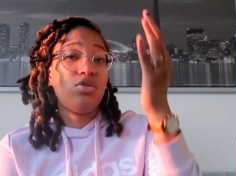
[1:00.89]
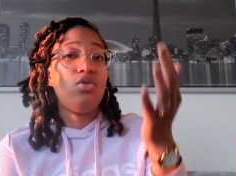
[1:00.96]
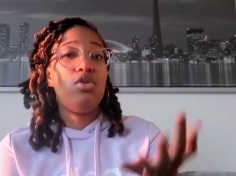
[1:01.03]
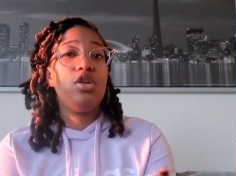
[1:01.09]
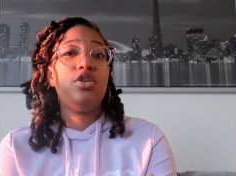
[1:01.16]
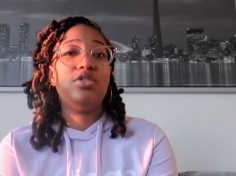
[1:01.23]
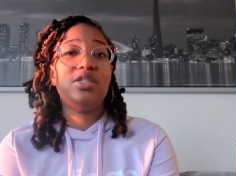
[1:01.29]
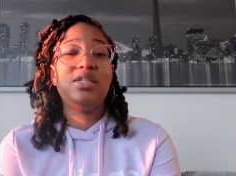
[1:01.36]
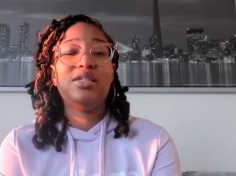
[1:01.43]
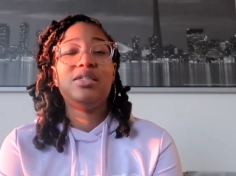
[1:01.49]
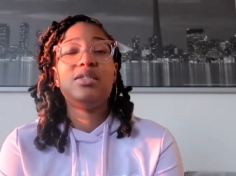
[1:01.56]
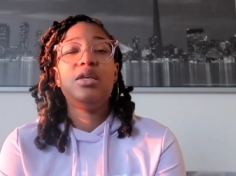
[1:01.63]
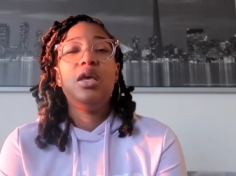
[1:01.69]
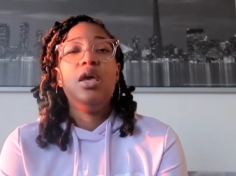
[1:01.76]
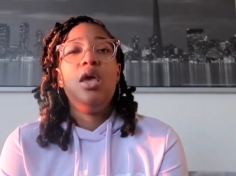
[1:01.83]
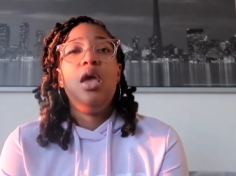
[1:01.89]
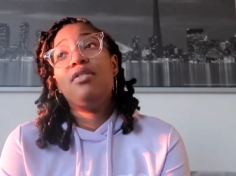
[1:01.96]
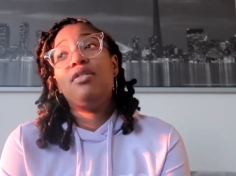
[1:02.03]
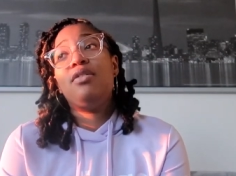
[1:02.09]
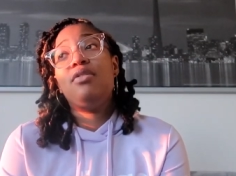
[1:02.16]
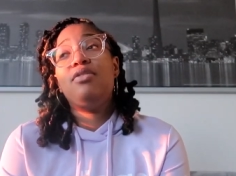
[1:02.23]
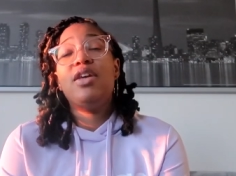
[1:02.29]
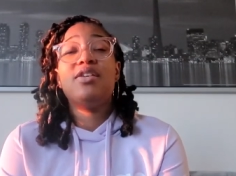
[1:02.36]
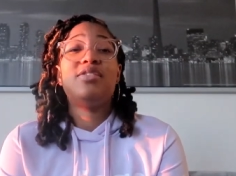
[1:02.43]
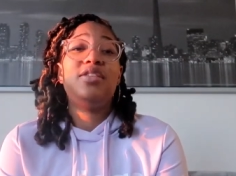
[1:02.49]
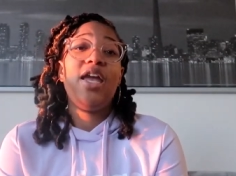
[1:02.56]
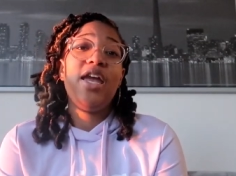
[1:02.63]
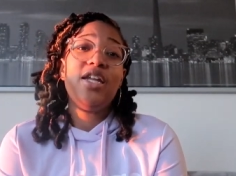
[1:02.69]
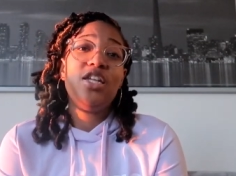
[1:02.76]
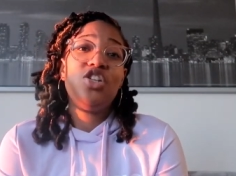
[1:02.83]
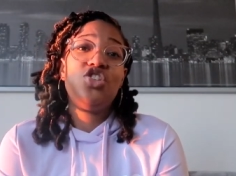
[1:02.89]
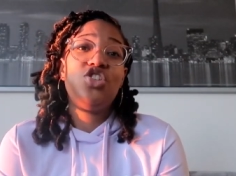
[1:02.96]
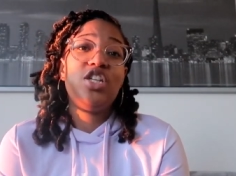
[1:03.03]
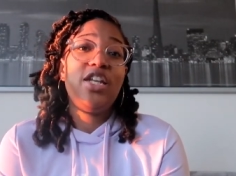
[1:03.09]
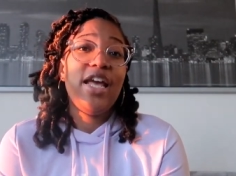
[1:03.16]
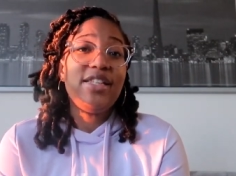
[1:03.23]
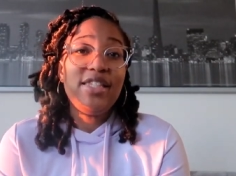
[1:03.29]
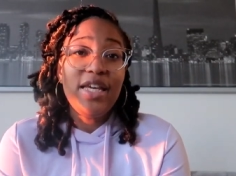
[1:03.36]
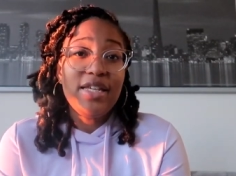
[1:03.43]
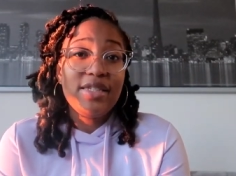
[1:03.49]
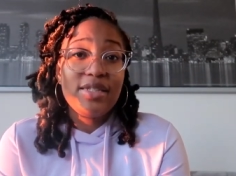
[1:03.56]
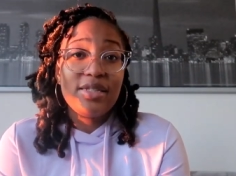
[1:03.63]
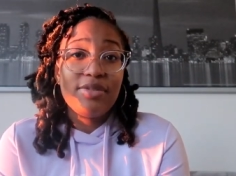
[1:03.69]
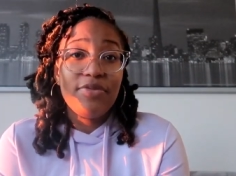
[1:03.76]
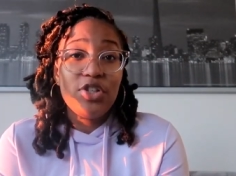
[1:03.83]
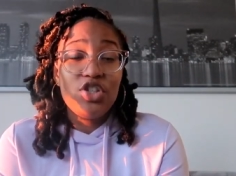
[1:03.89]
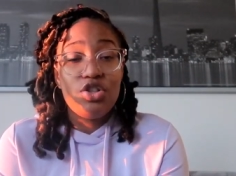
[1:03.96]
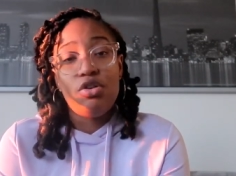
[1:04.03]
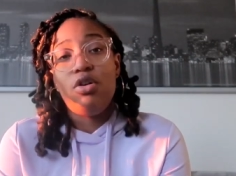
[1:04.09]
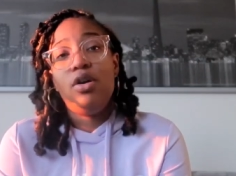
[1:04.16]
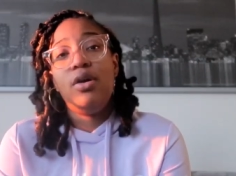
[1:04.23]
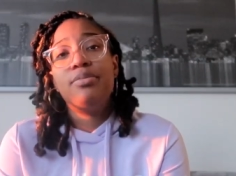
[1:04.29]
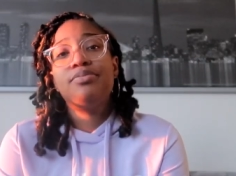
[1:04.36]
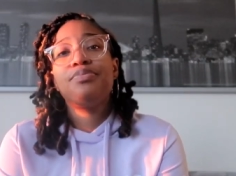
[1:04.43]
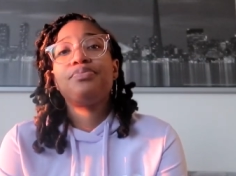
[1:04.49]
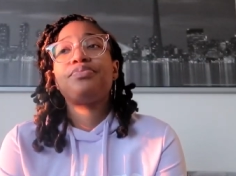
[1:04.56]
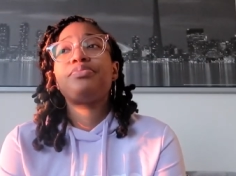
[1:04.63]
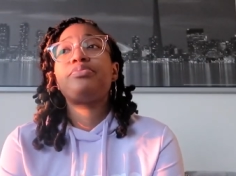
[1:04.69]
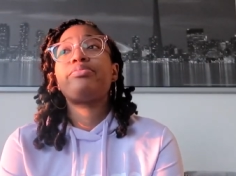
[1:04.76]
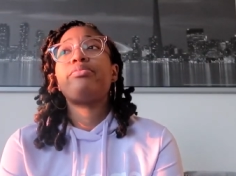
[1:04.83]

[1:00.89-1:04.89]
scoliosis they're saying genetics for sure